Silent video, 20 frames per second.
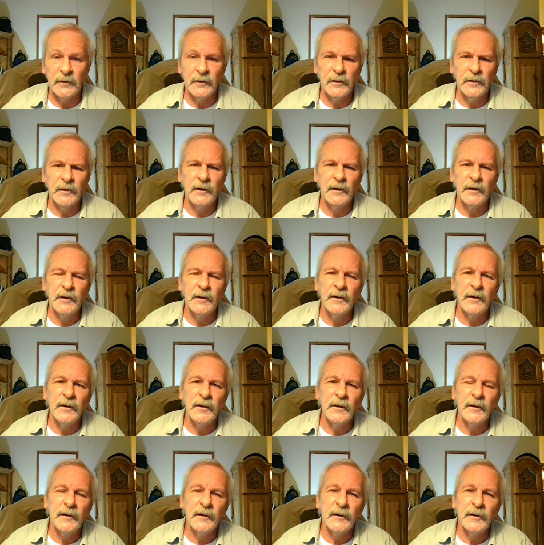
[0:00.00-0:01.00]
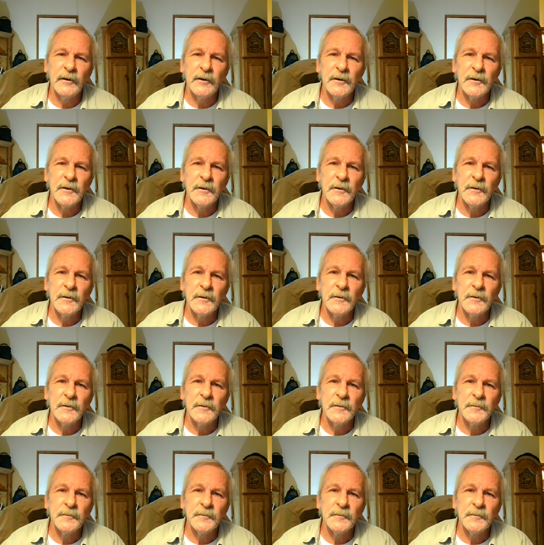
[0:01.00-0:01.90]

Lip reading: Nothing is said.